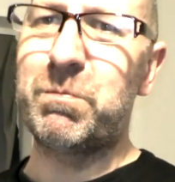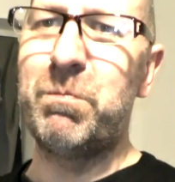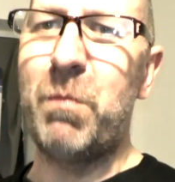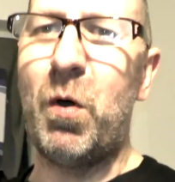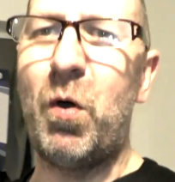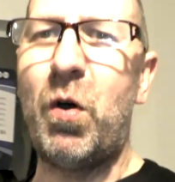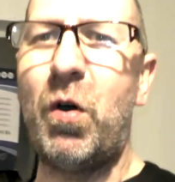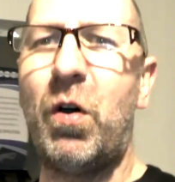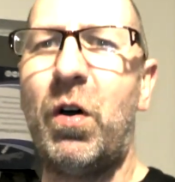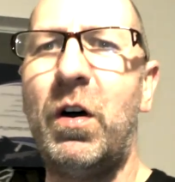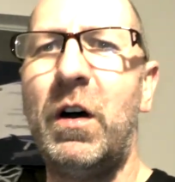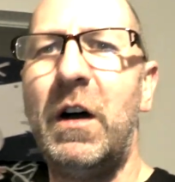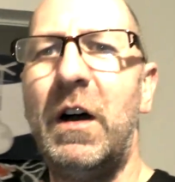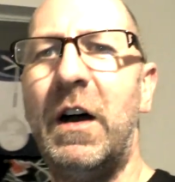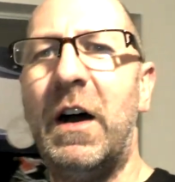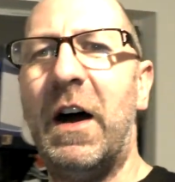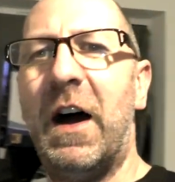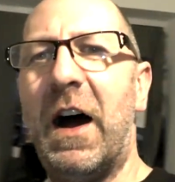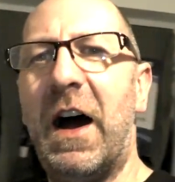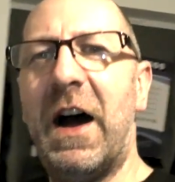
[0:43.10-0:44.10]
more
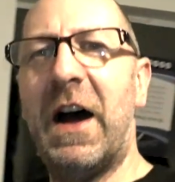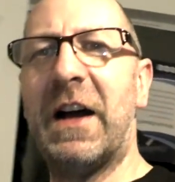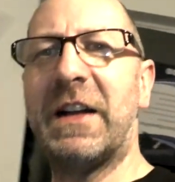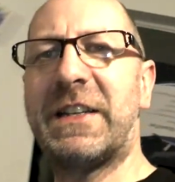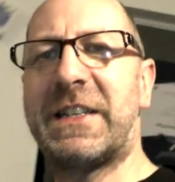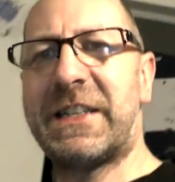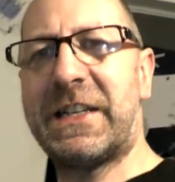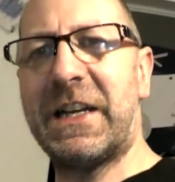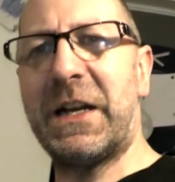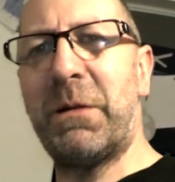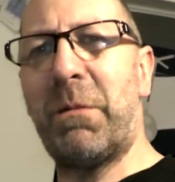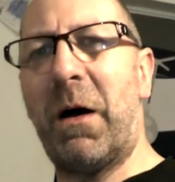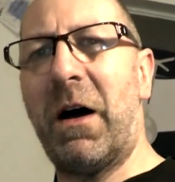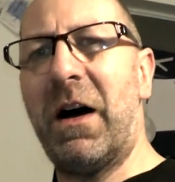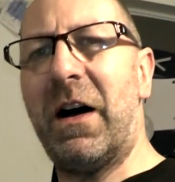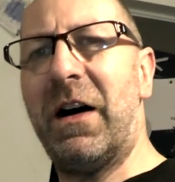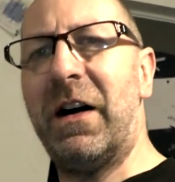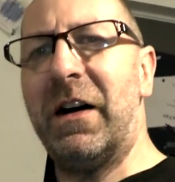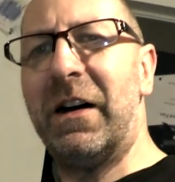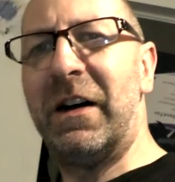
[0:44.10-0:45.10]
uh,
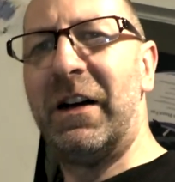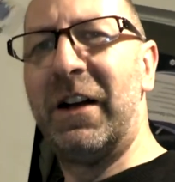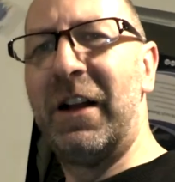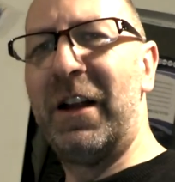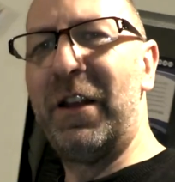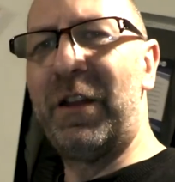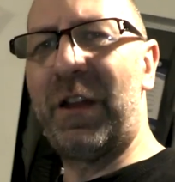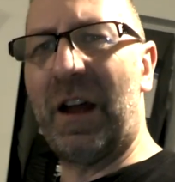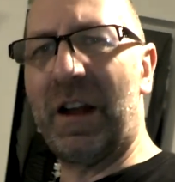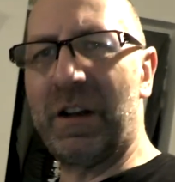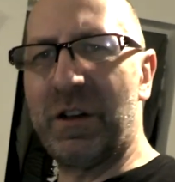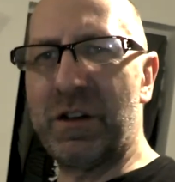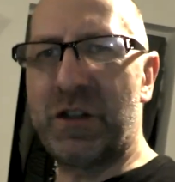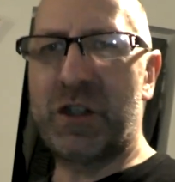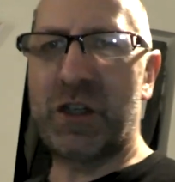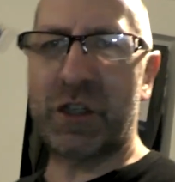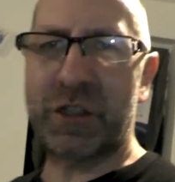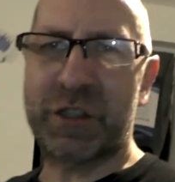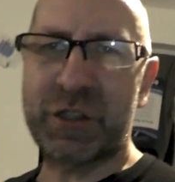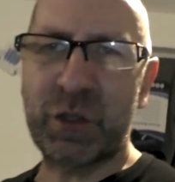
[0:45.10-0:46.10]
cinema than
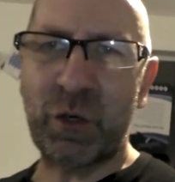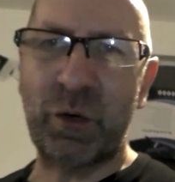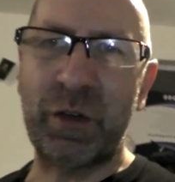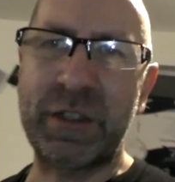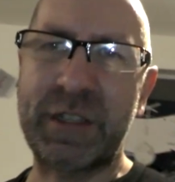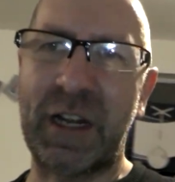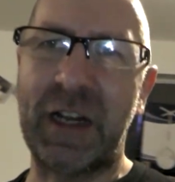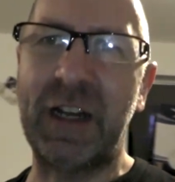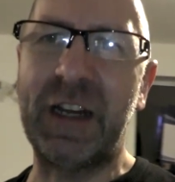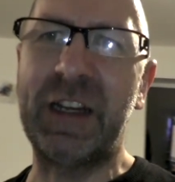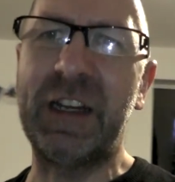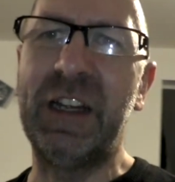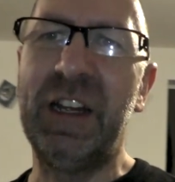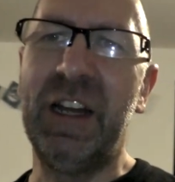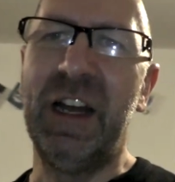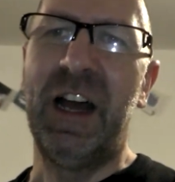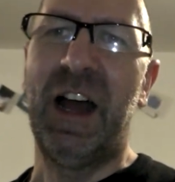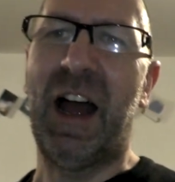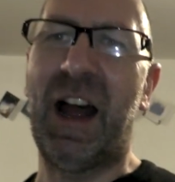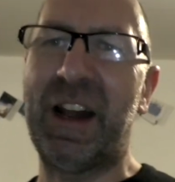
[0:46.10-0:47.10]
just storytelling,
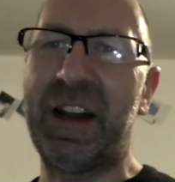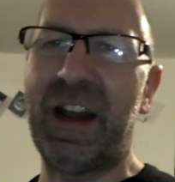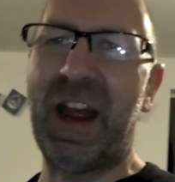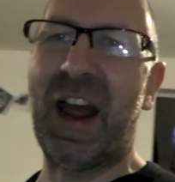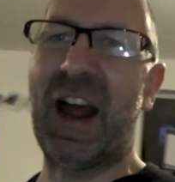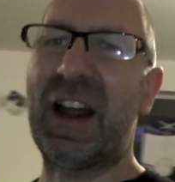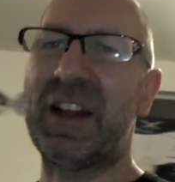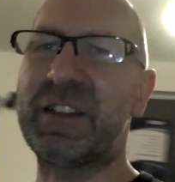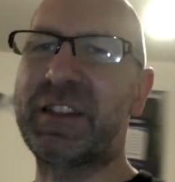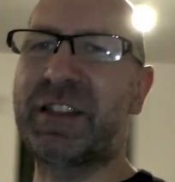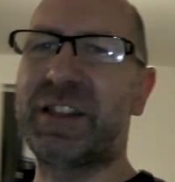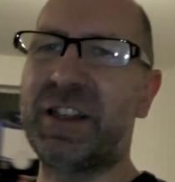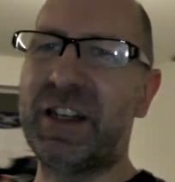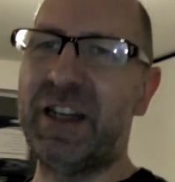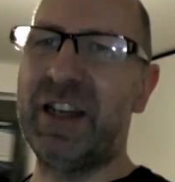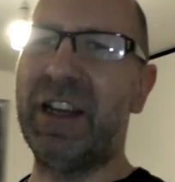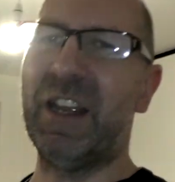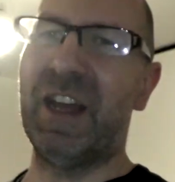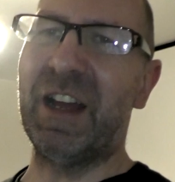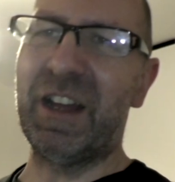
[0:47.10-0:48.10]
and that's
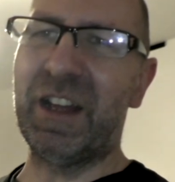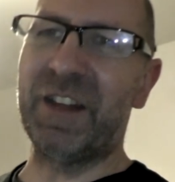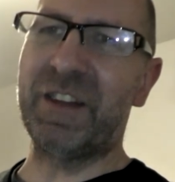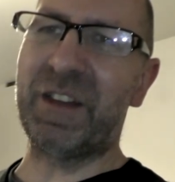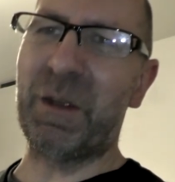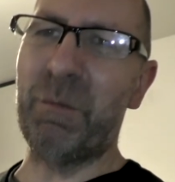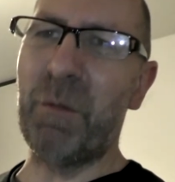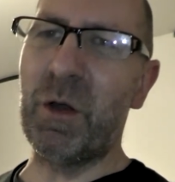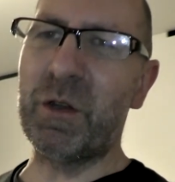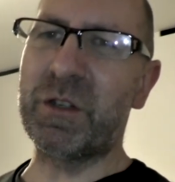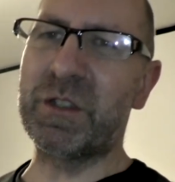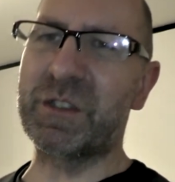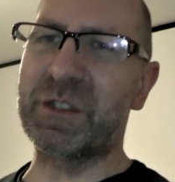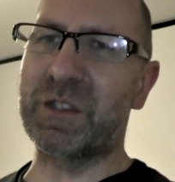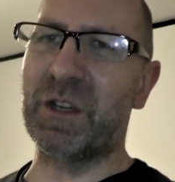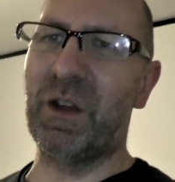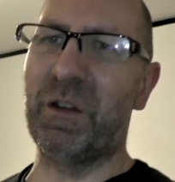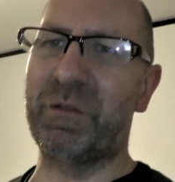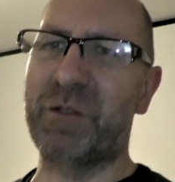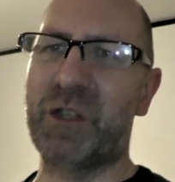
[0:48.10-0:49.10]
the, uh, the emergence
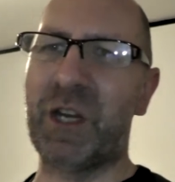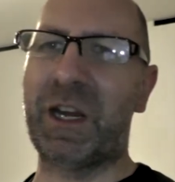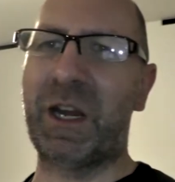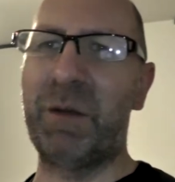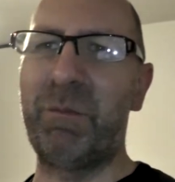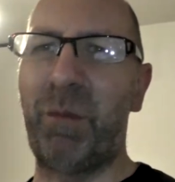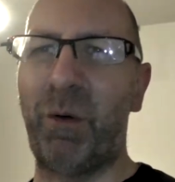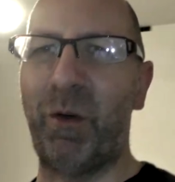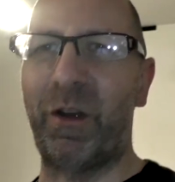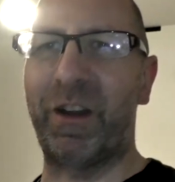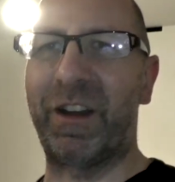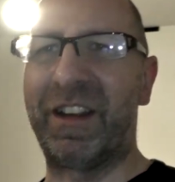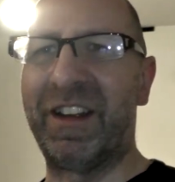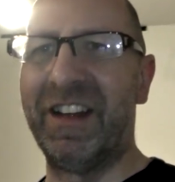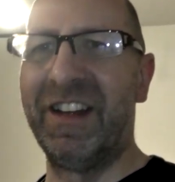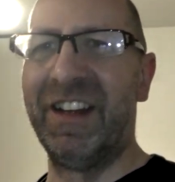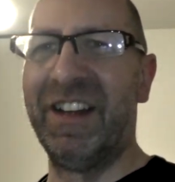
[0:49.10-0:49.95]
of Chicken Boy.